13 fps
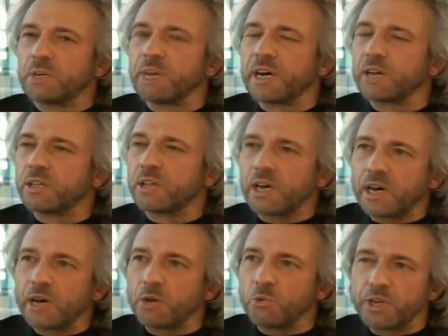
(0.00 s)
about
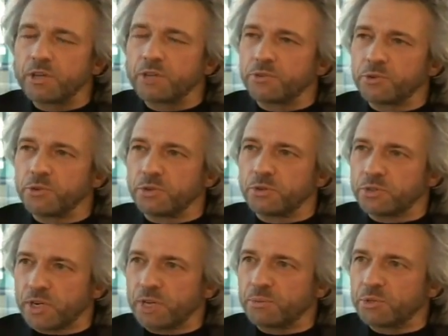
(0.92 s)
how we get through
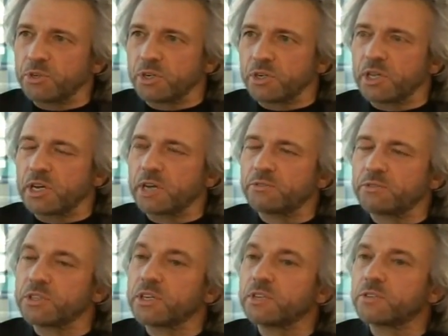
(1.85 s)
those times in our
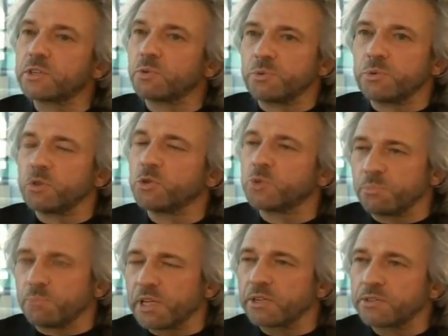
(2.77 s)
lives, and they said what we do is
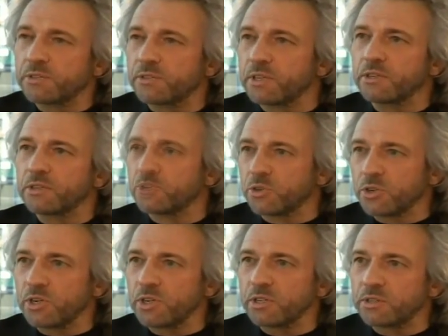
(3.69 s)
we bless the things that
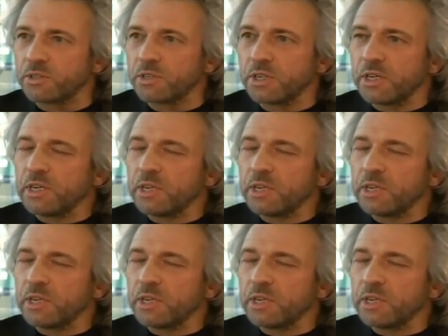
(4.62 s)
hurt us.